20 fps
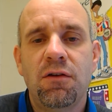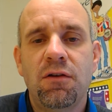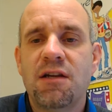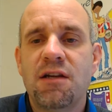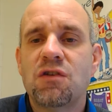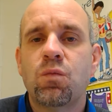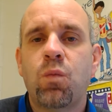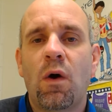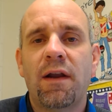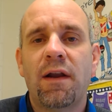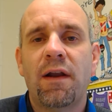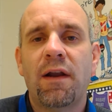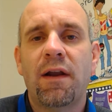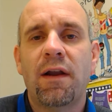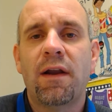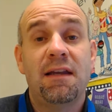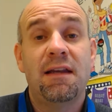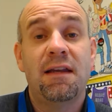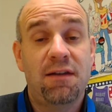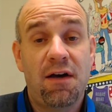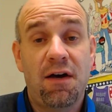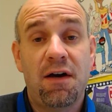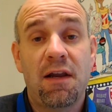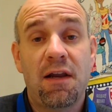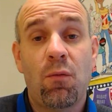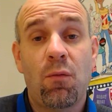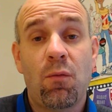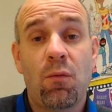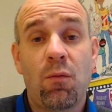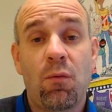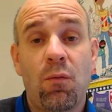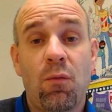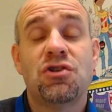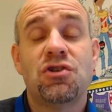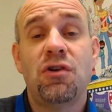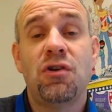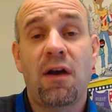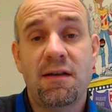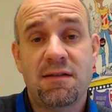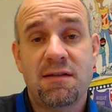I just want to get it done. I want to make
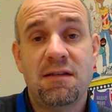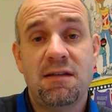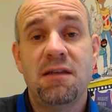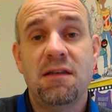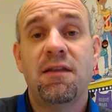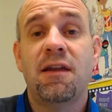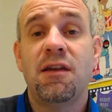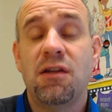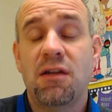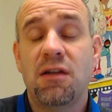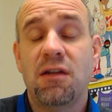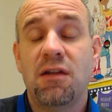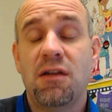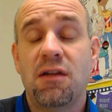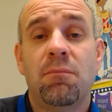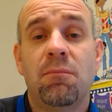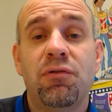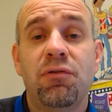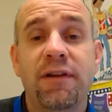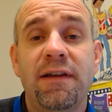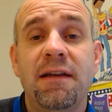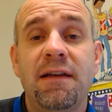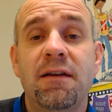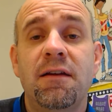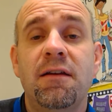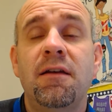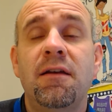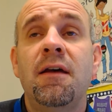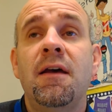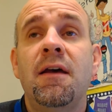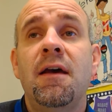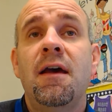sure I see that it is completed